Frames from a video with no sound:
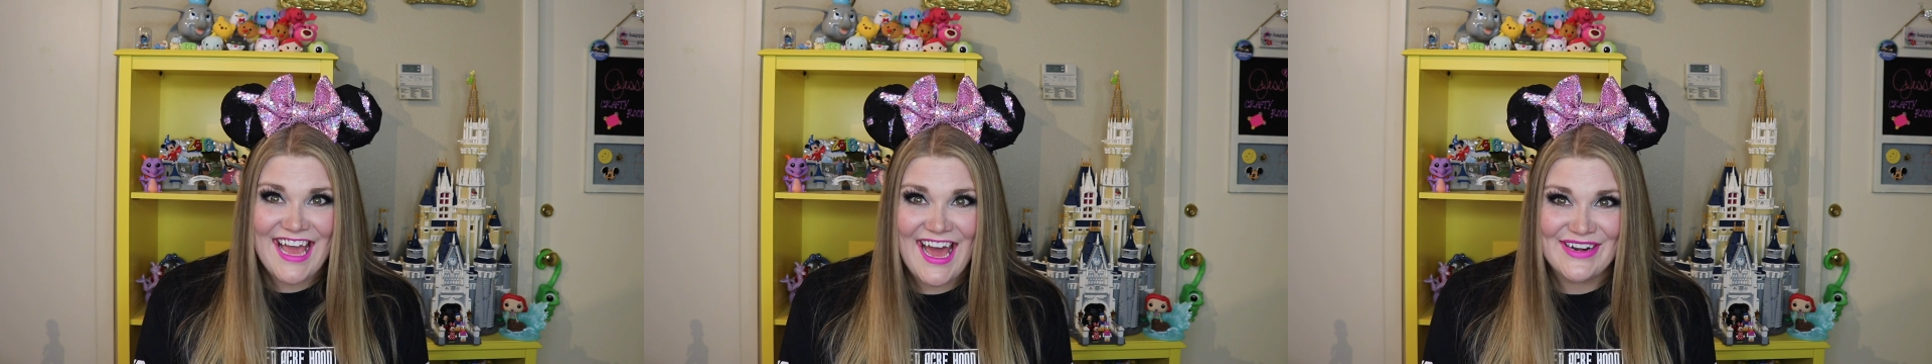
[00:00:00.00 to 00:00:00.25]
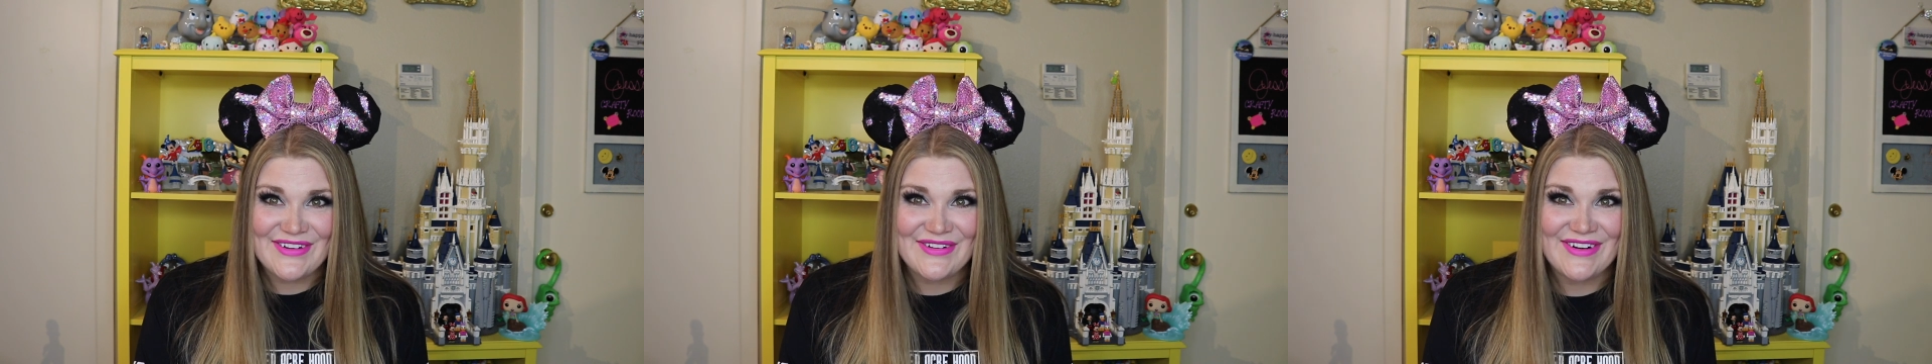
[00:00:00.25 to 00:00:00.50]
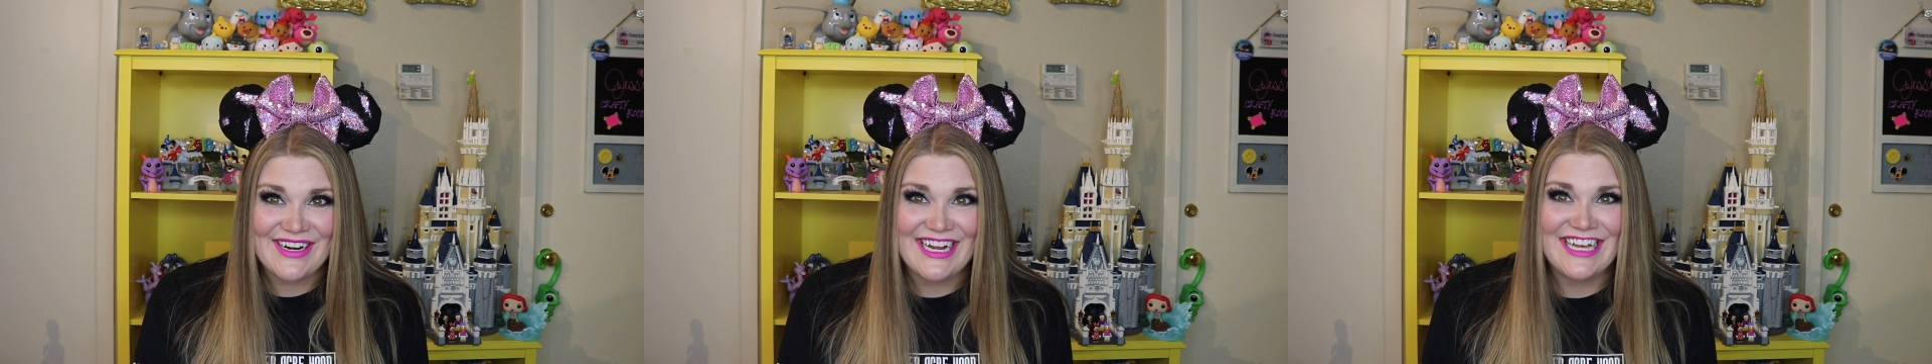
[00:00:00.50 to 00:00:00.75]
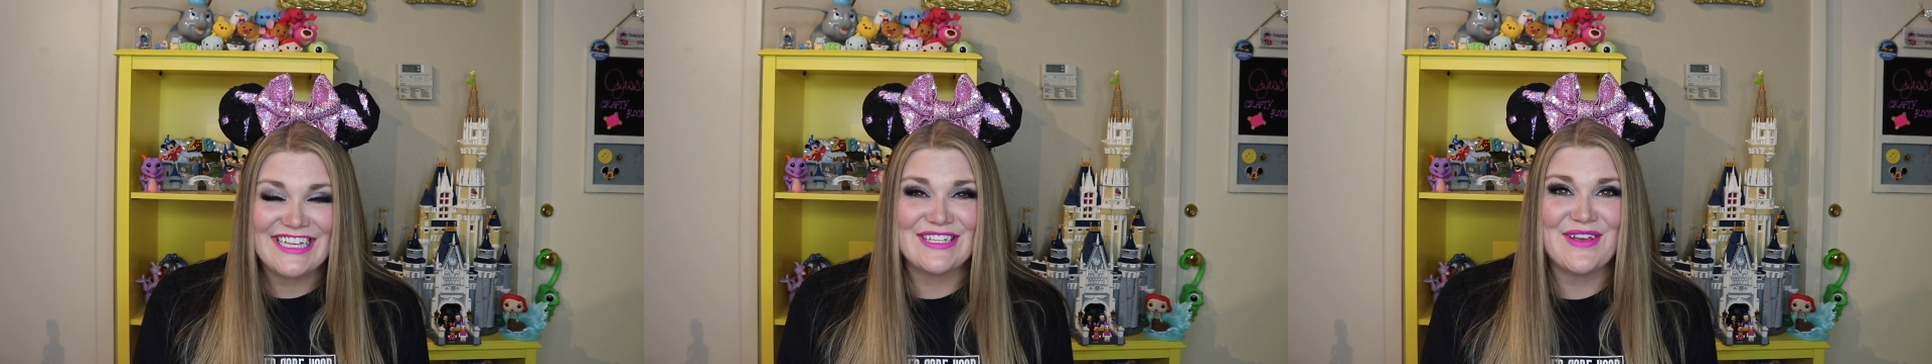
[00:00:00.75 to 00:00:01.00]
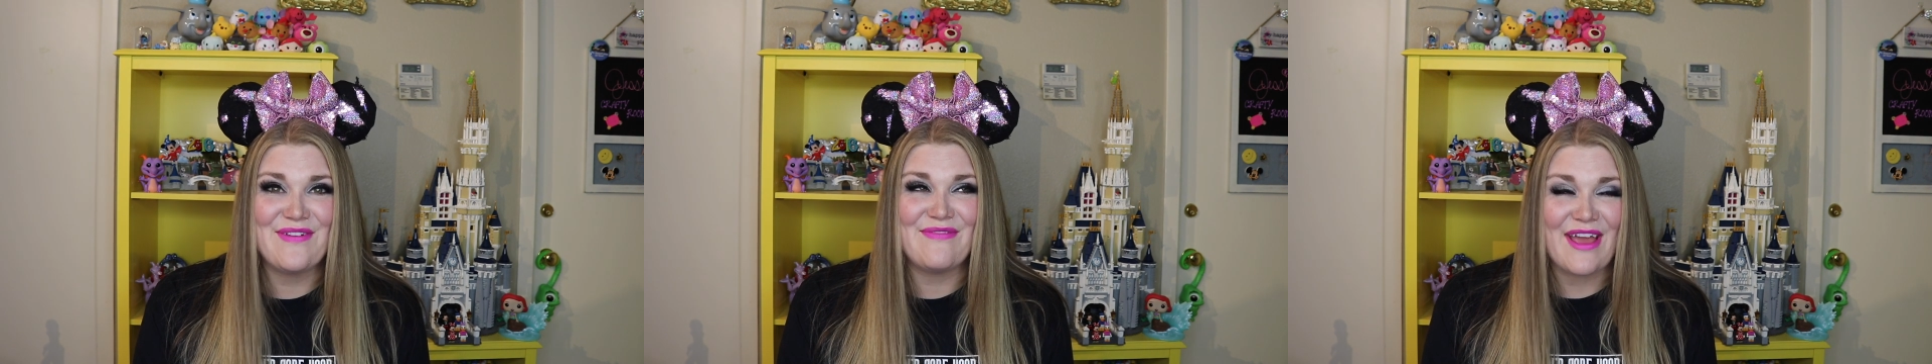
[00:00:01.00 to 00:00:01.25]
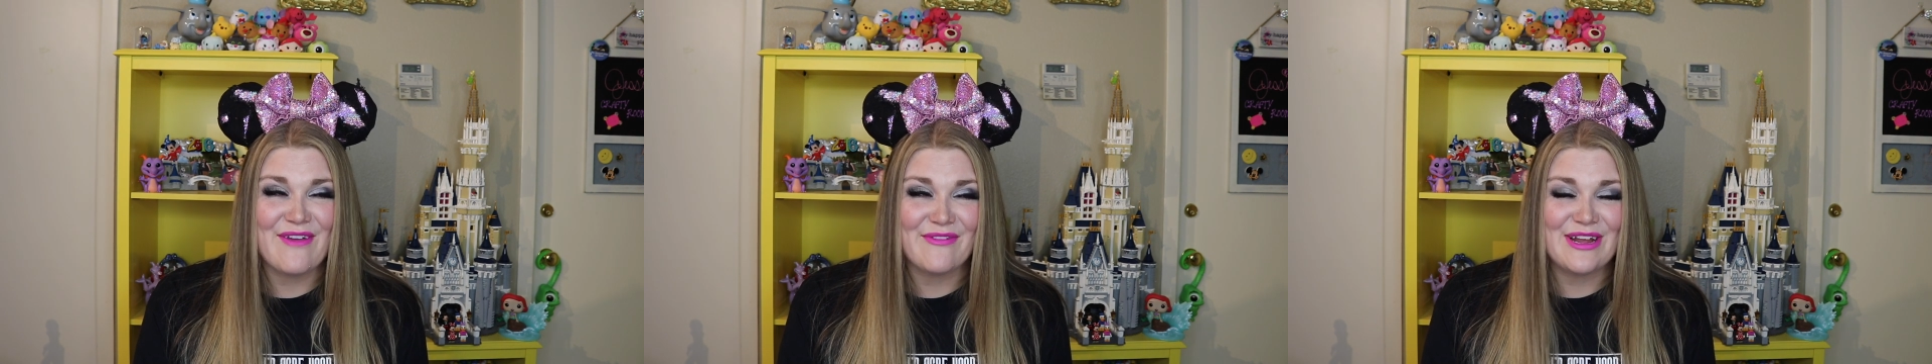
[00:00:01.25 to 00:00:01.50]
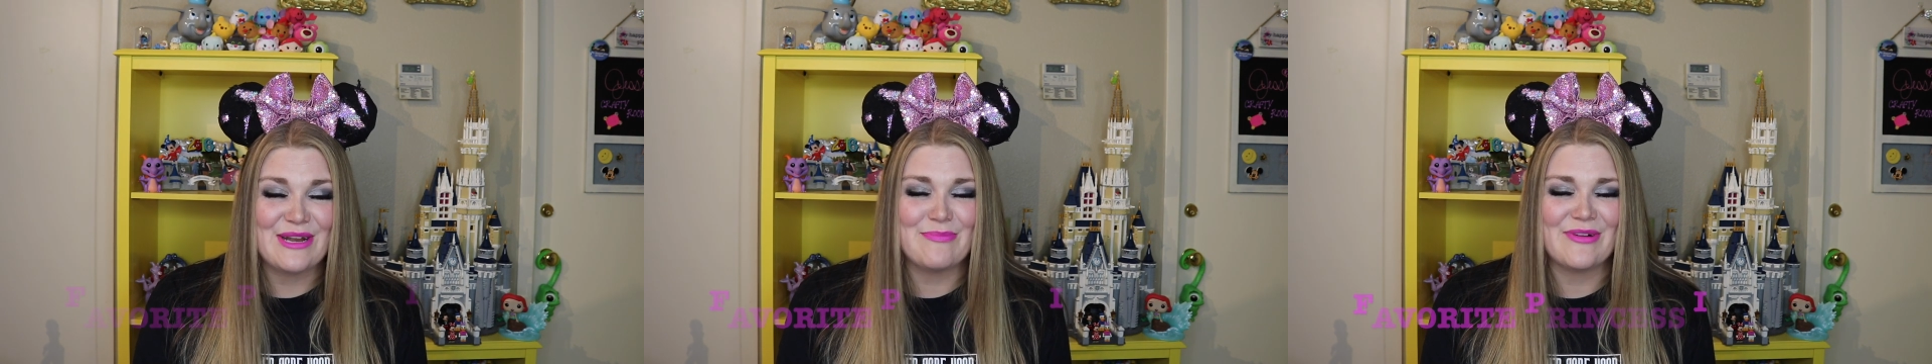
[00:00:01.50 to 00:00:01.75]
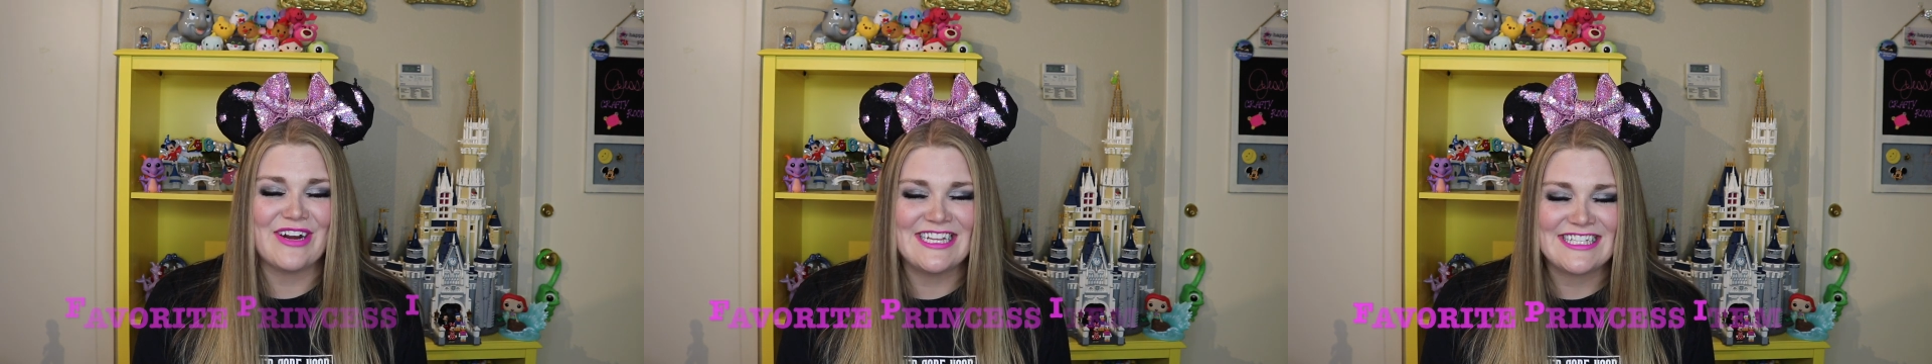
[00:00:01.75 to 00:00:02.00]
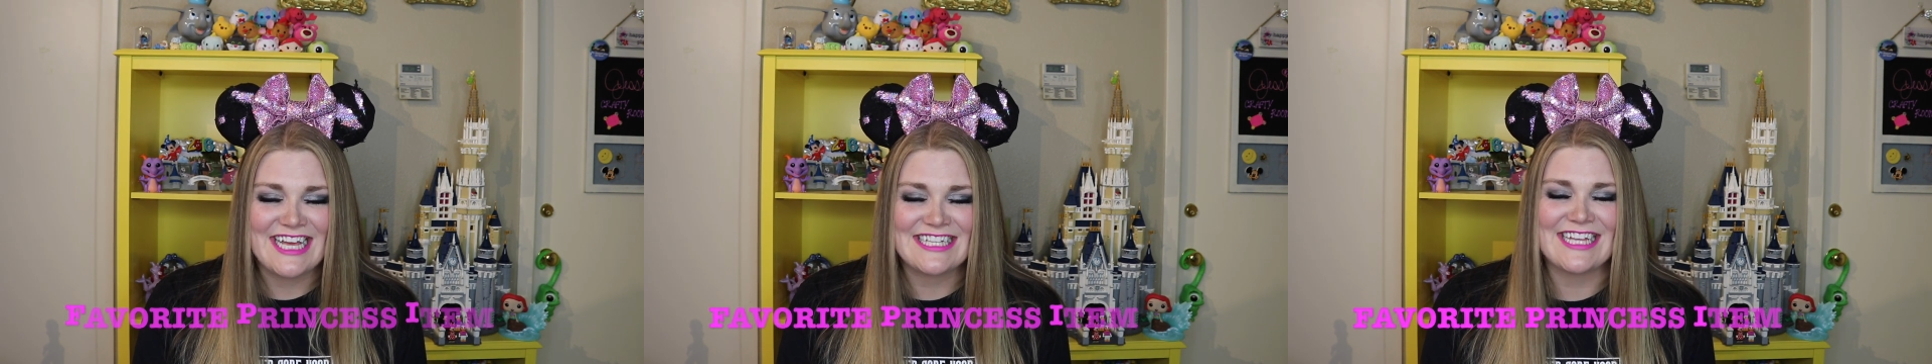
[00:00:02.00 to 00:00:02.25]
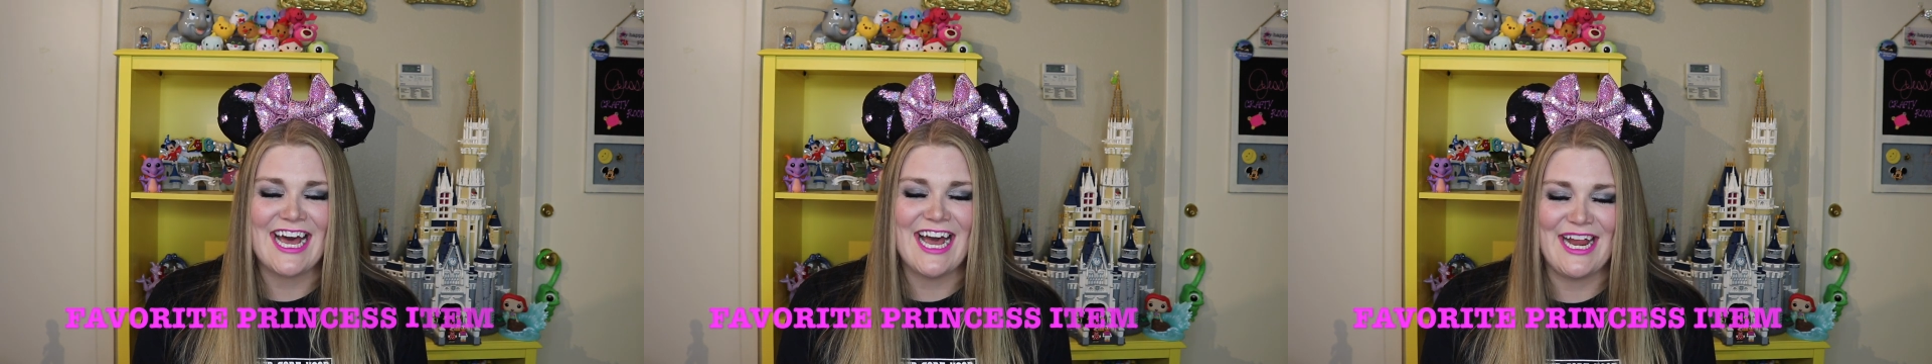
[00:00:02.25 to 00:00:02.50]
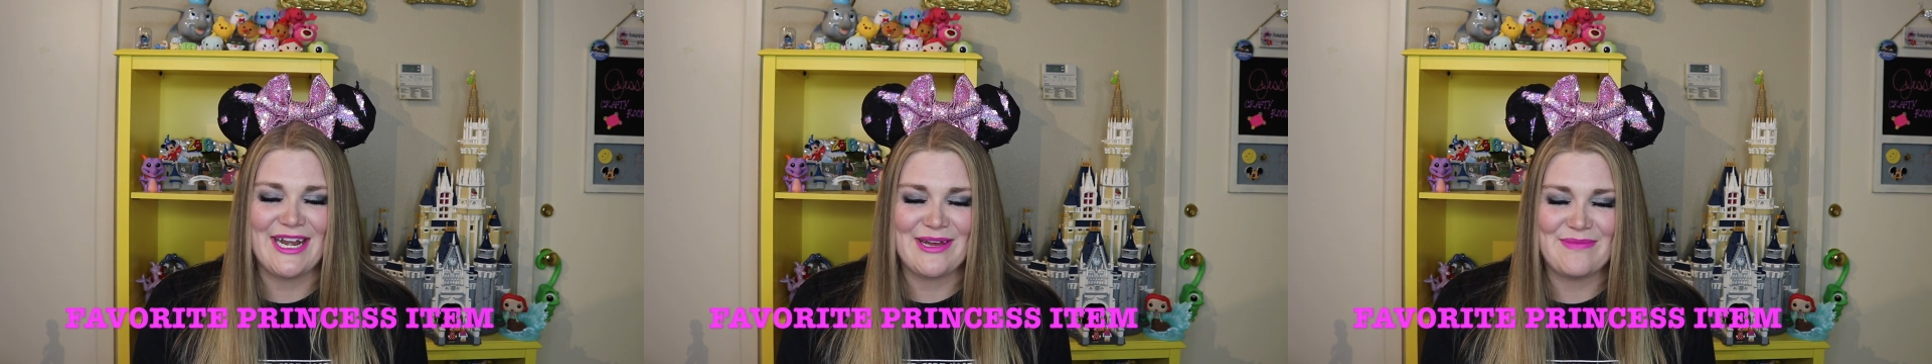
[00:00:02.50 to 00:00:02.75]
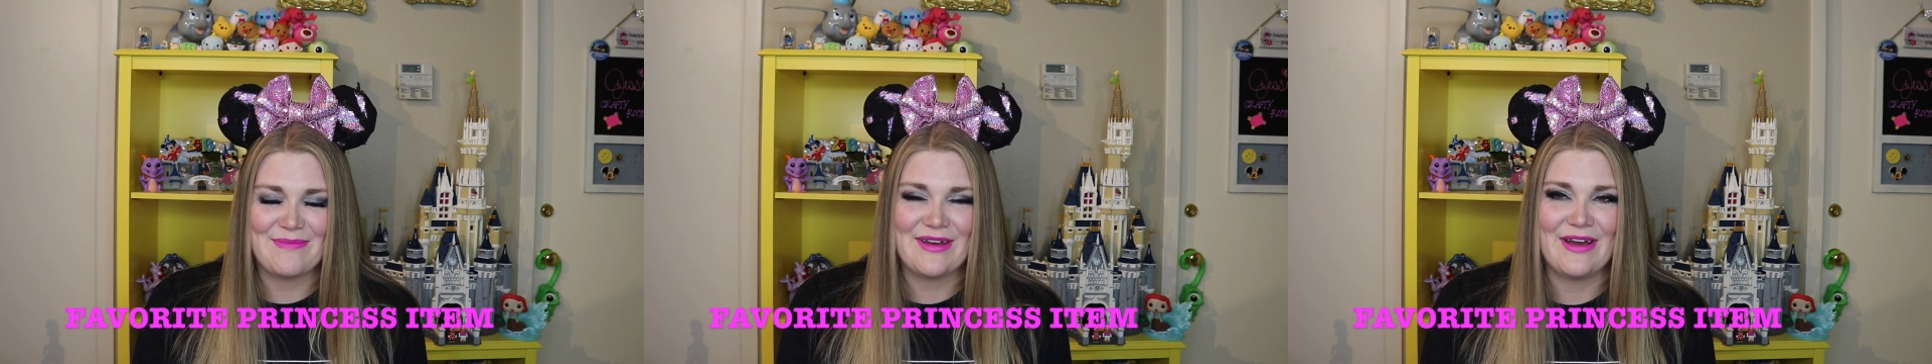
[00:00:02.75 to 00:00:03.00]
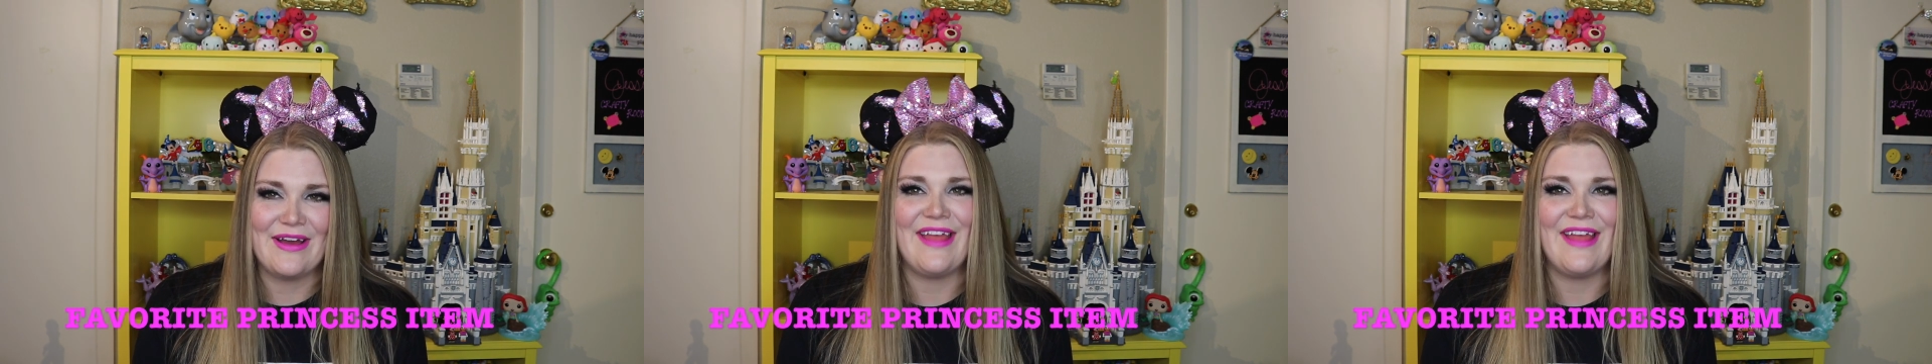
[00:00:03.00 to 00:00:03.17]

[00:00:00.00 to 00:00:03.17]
category is a favorite princess item,